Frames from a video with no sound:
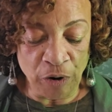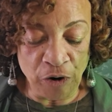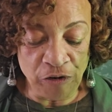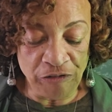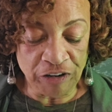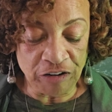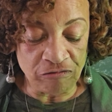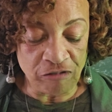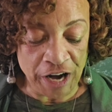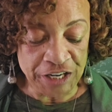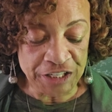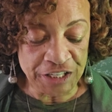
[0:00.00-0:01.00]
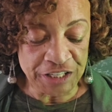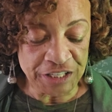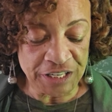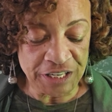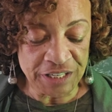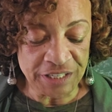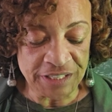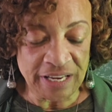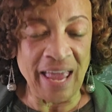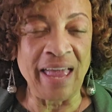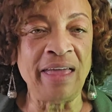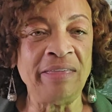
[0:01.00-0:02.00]
perfect
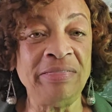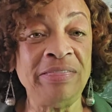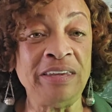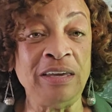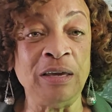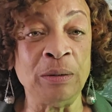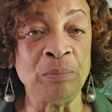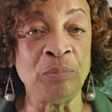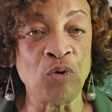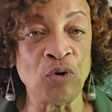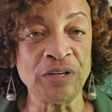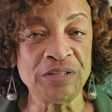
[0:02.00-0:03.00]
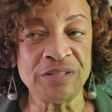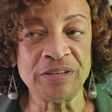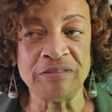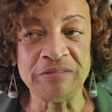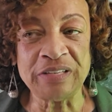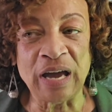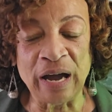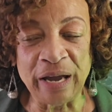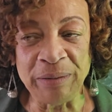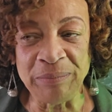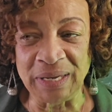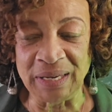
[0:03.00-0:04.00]
righteousness and the importance of
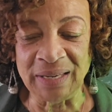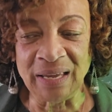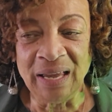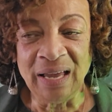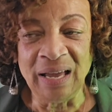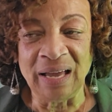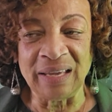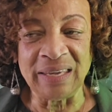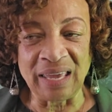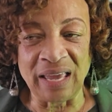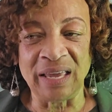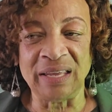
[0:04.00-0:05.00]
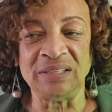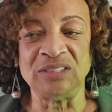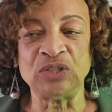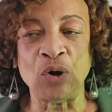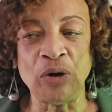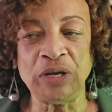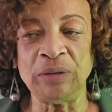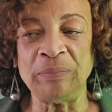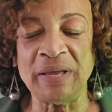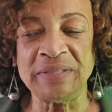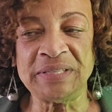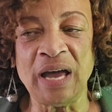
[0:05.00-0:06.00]
timing. Again, talking
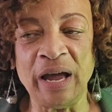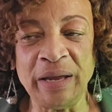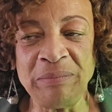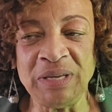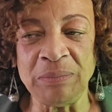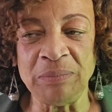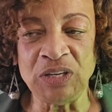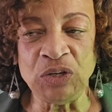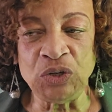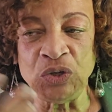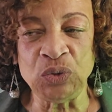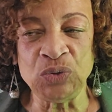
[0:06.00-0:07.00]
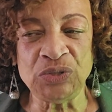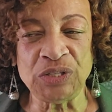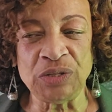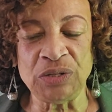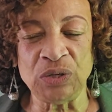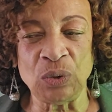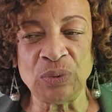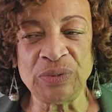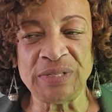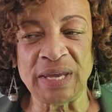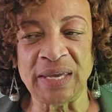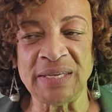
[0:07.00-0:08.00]
about timing being used in the
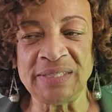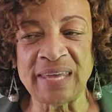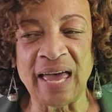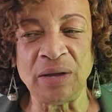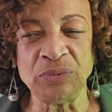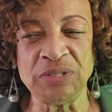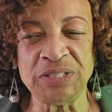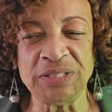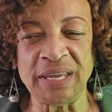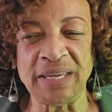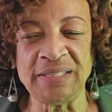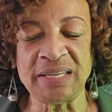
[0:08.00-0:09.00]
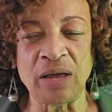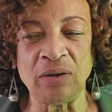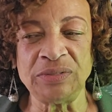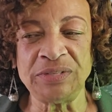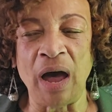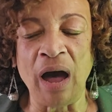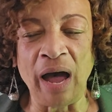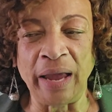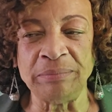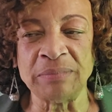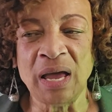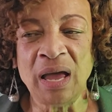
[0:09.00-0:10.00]
old days. How did they tell
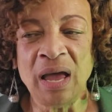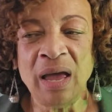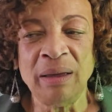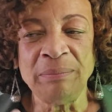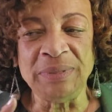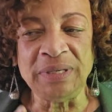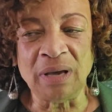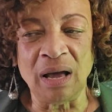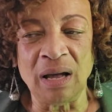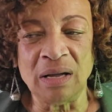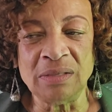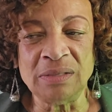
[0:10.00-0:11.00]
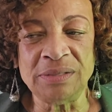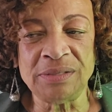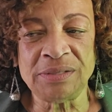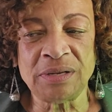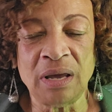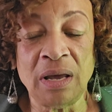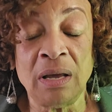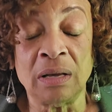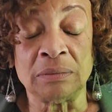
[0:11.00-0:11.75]
time? Because